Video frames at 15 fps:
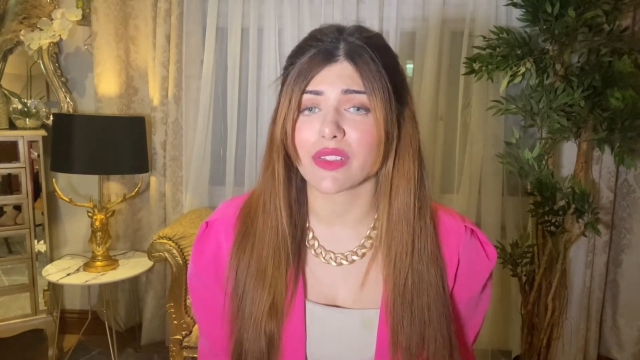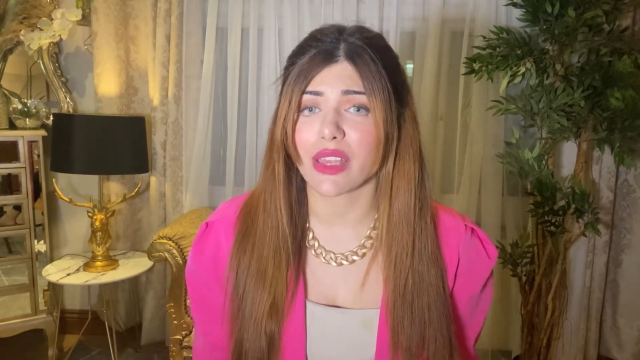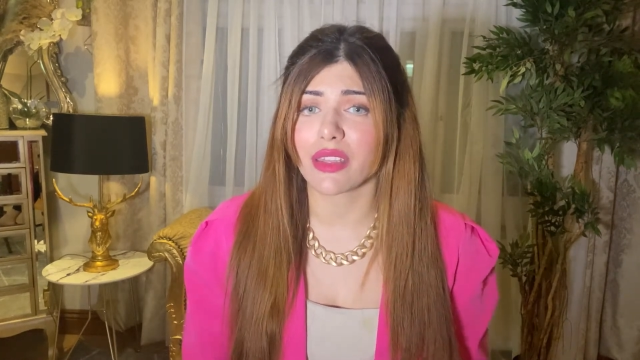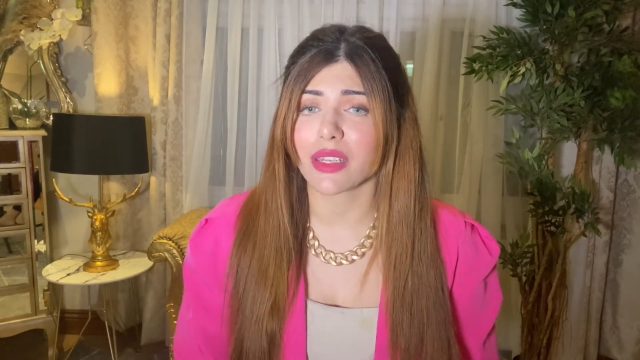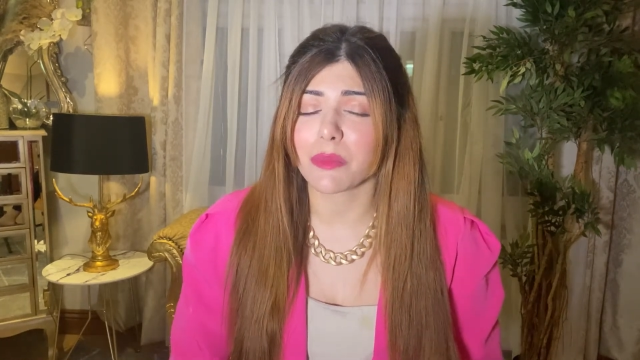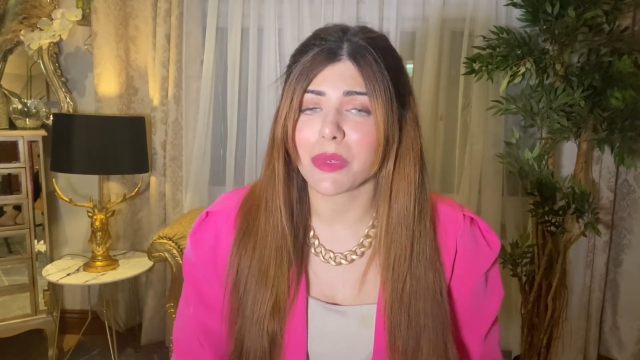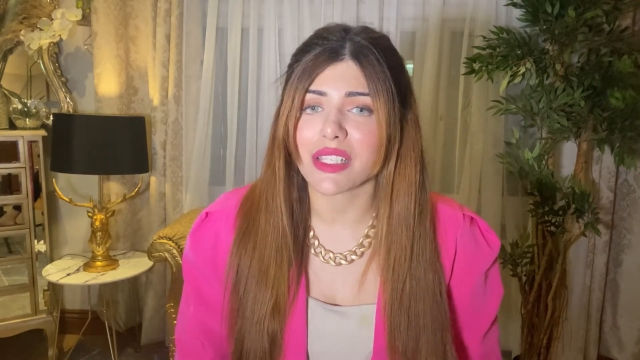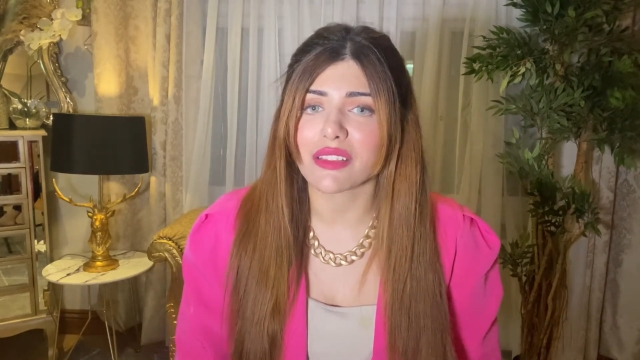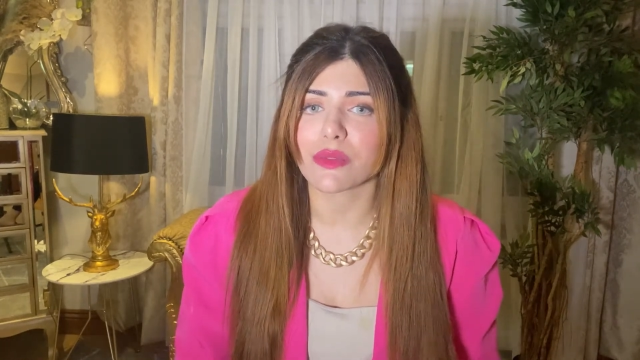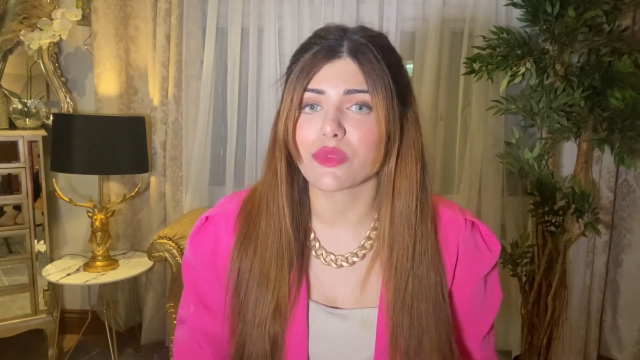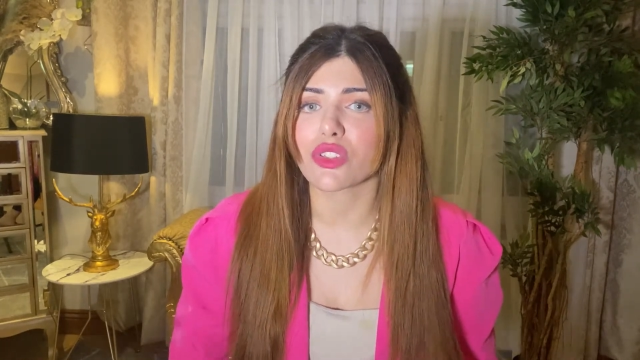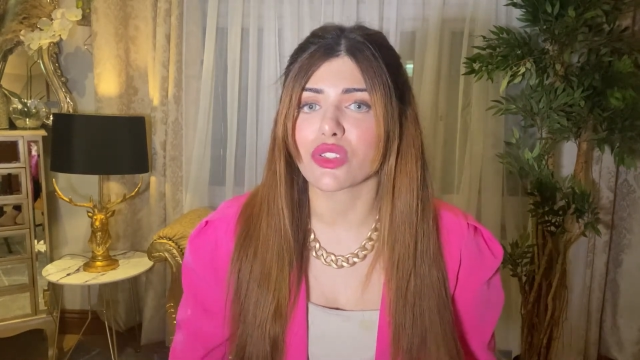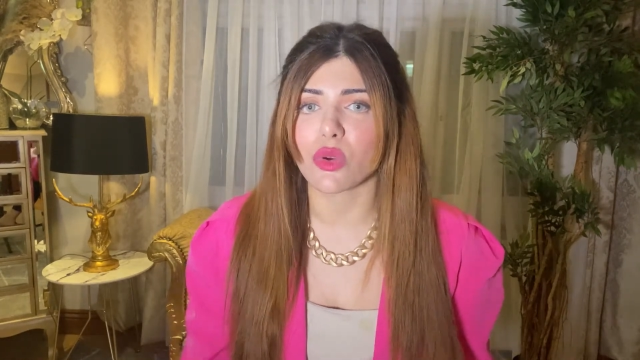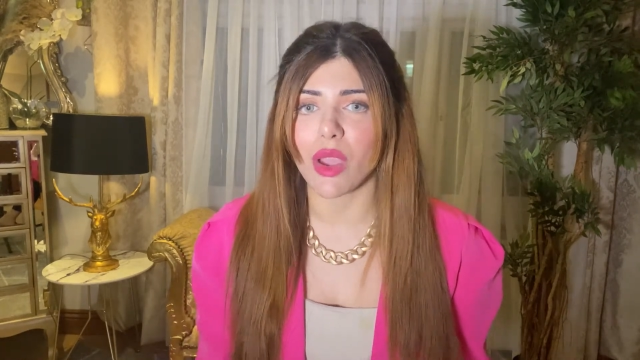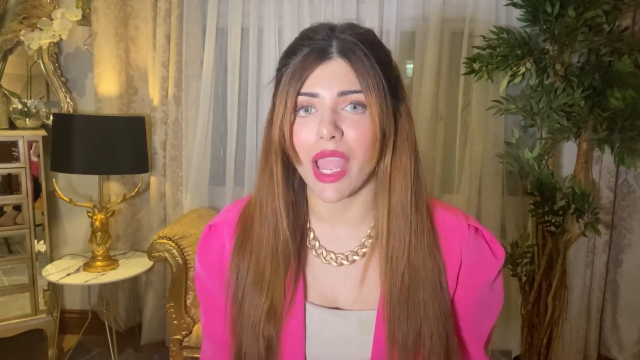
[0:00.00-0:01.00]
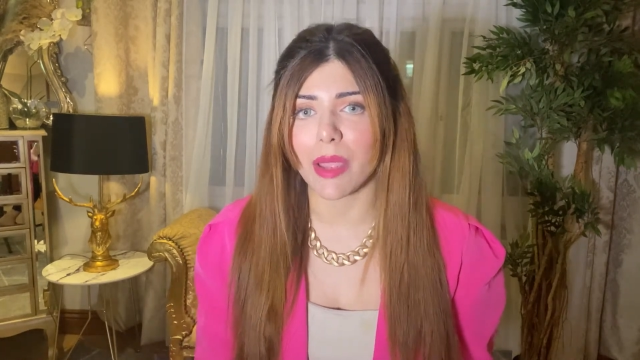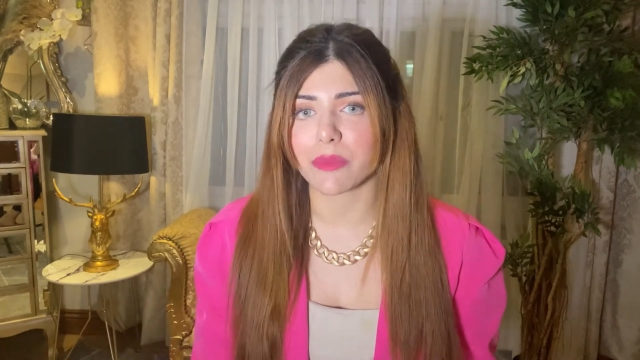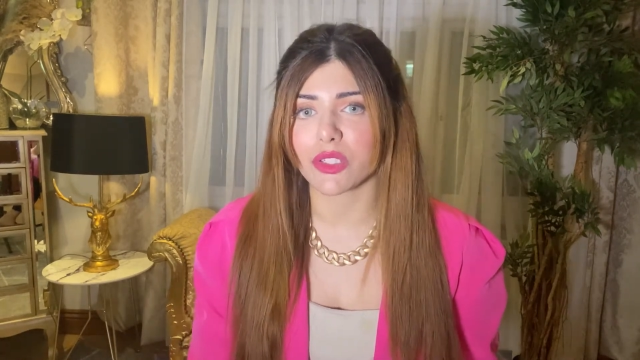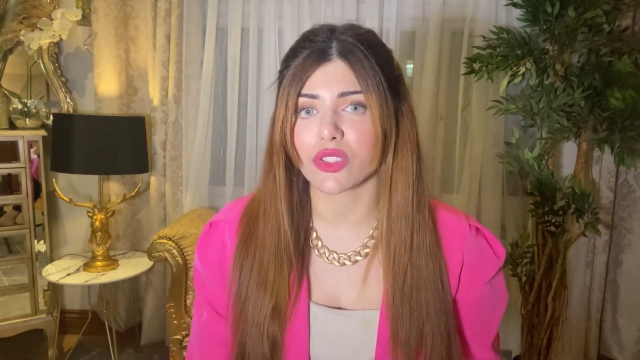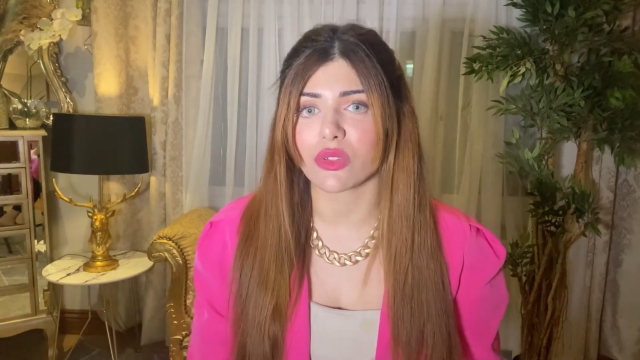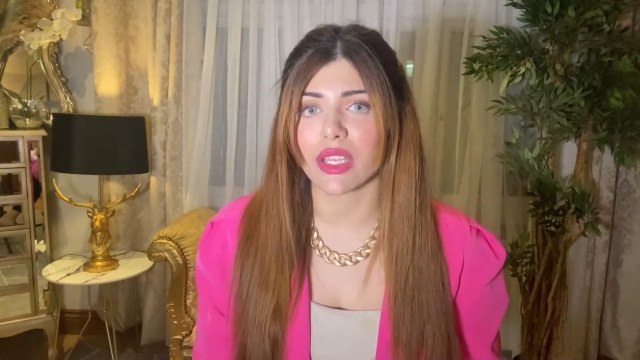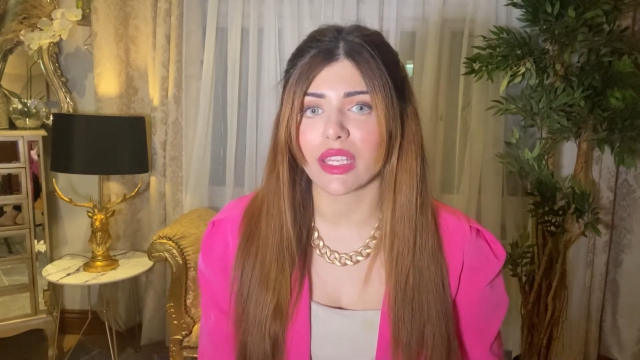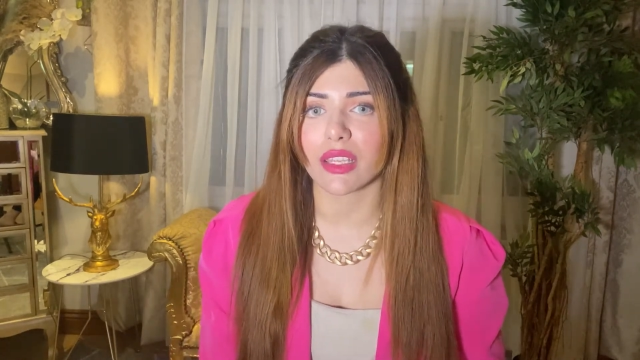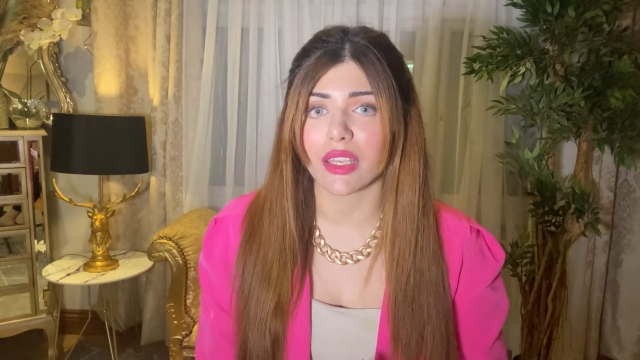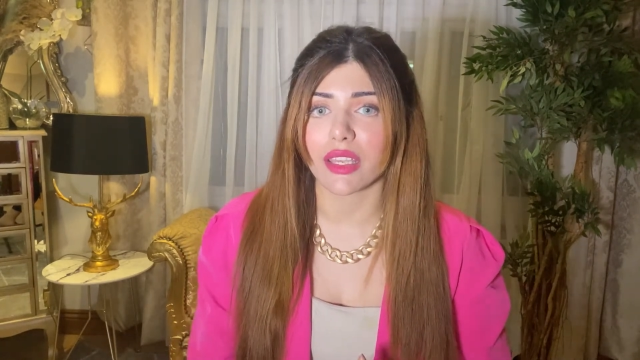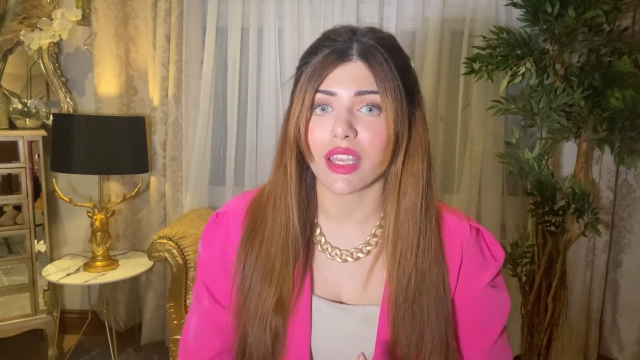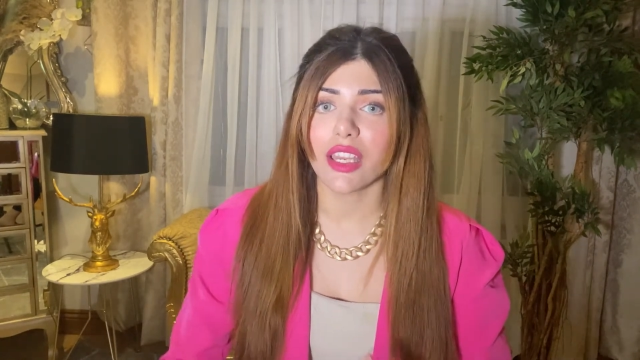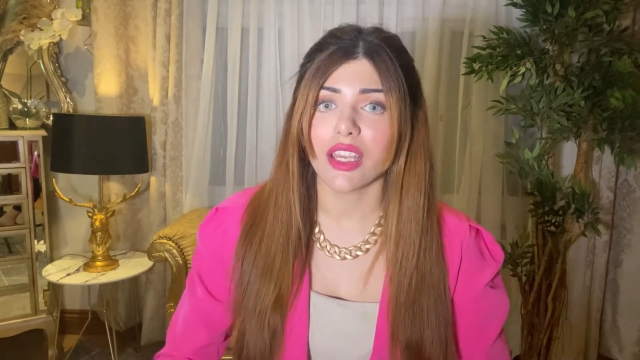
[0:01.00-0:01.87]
and it makes them so happy to get like